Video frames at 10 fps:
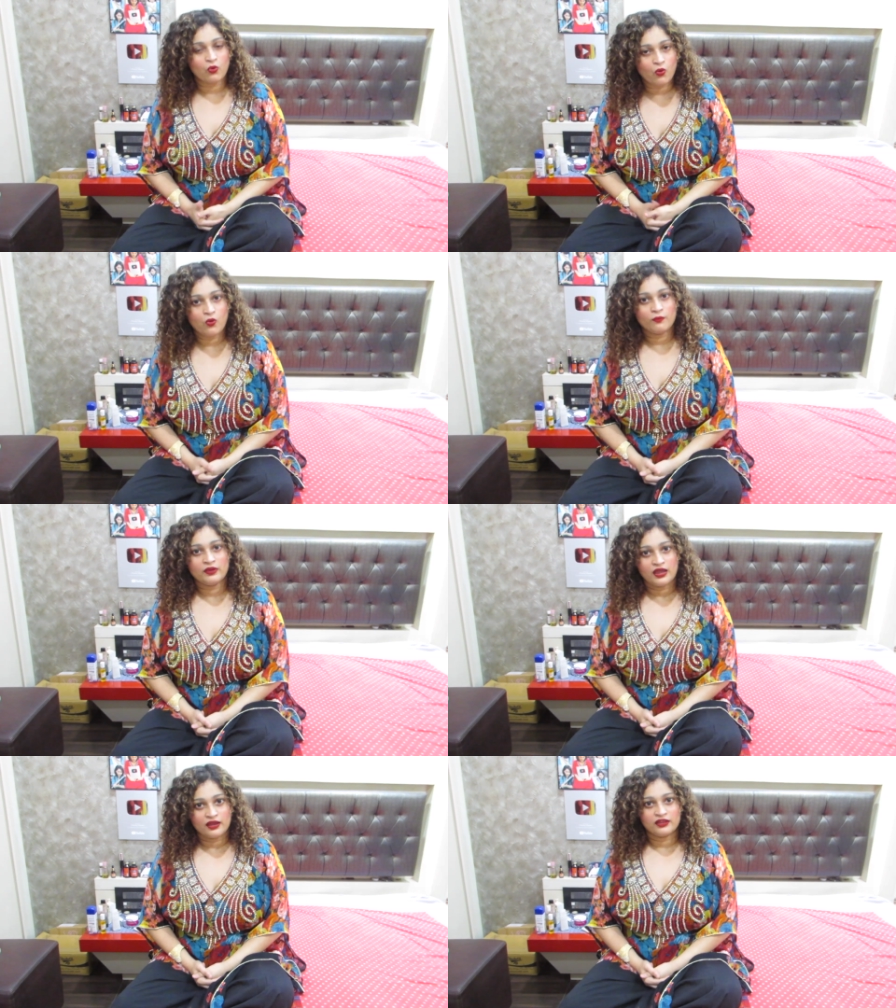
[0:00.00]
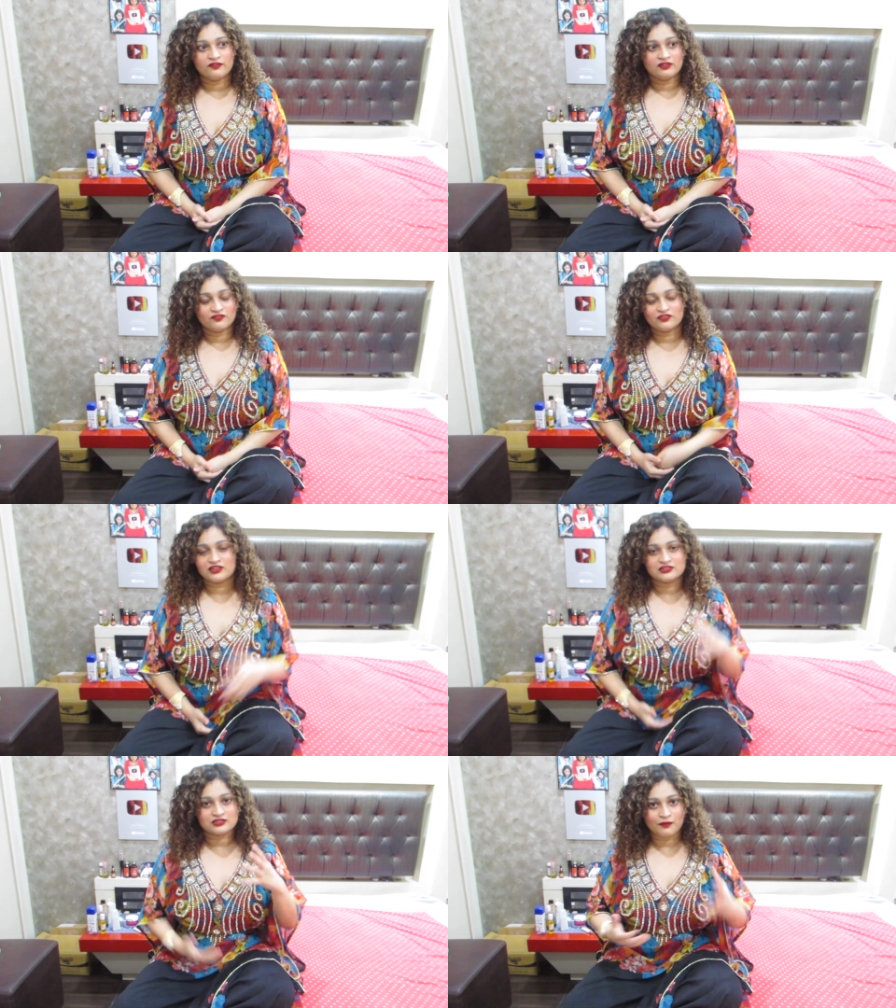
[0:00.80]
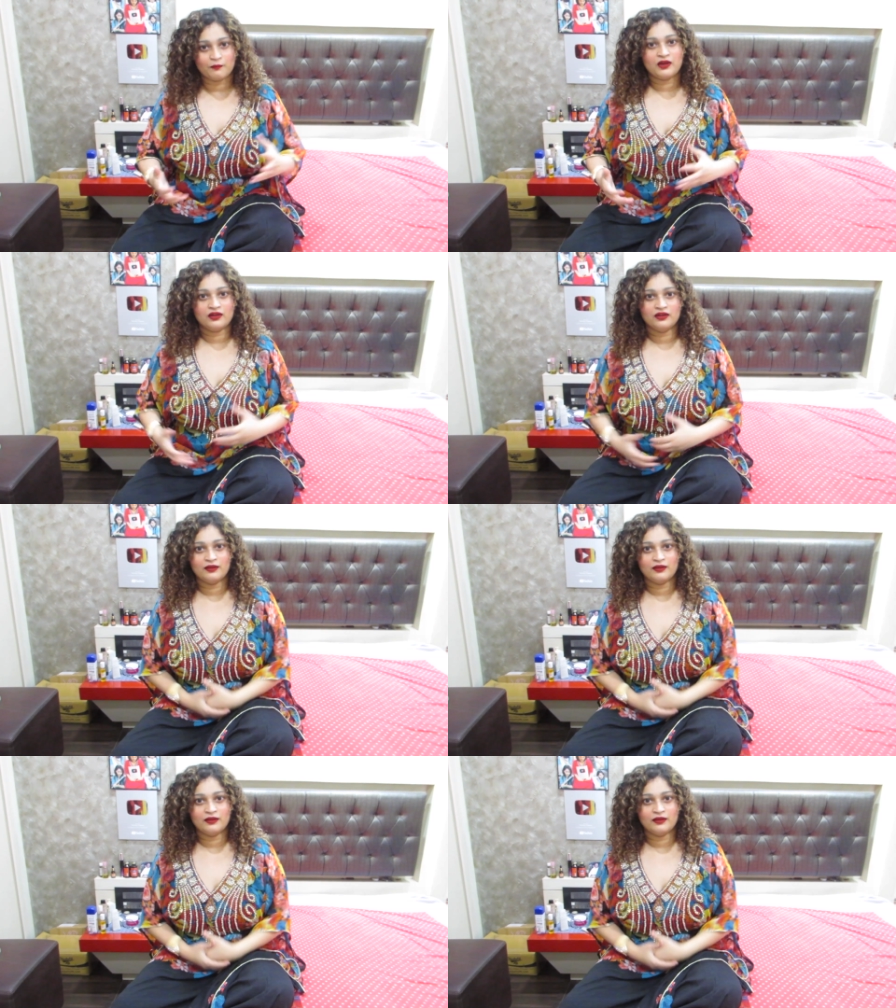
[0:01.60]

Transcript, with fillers: home even if they're stubborn